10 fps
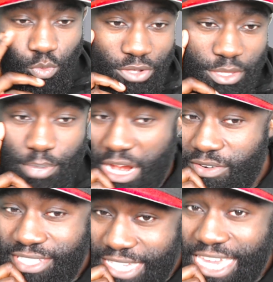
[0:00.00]
what the
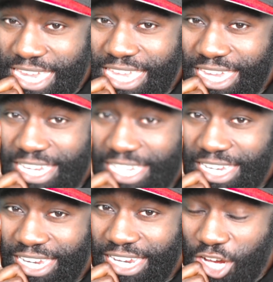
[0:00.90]
parents say
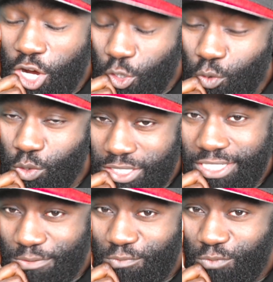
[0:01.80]

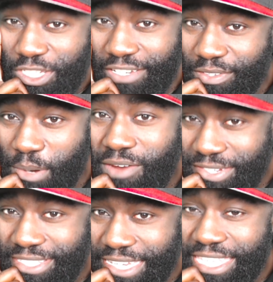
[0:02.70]
goes. If the
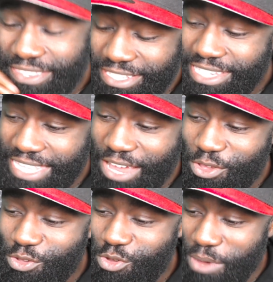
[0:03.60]
parents say that this is now
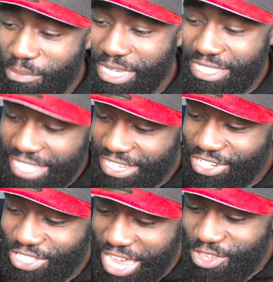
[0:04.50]
your new mommy, then
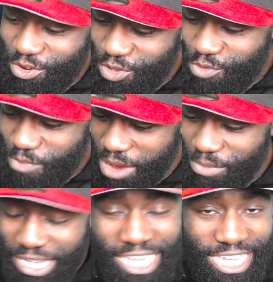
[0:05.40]
she's now your new
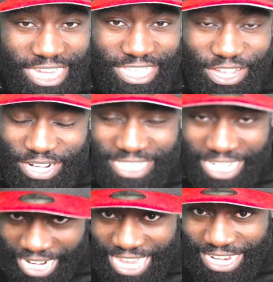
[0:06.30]
mommy. You don't need
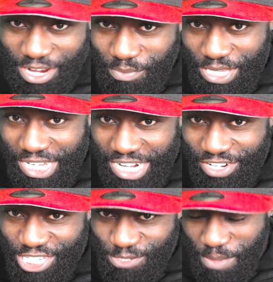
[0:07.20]
to like her, but you're going to
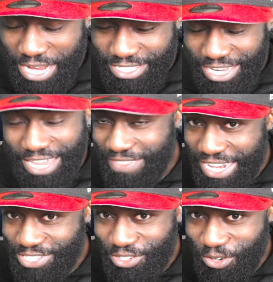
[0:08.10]
respect her. And
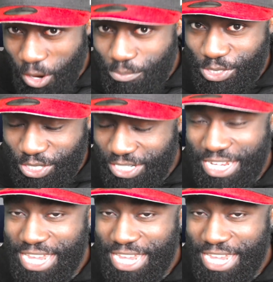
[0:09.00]
that is not an option.